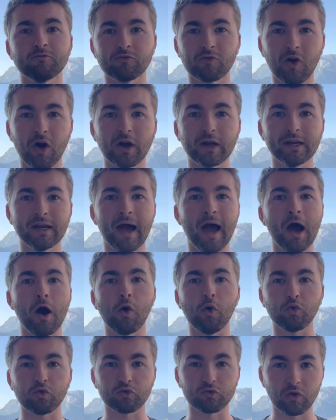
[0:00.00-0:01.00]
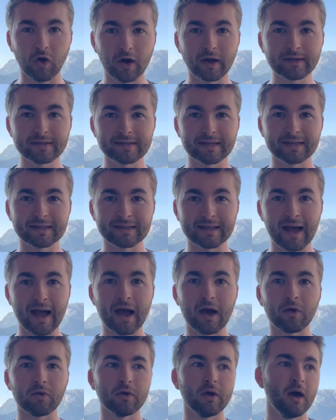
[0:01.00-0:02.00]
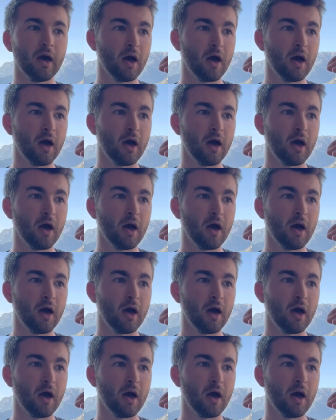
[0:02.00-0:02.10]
right now writing down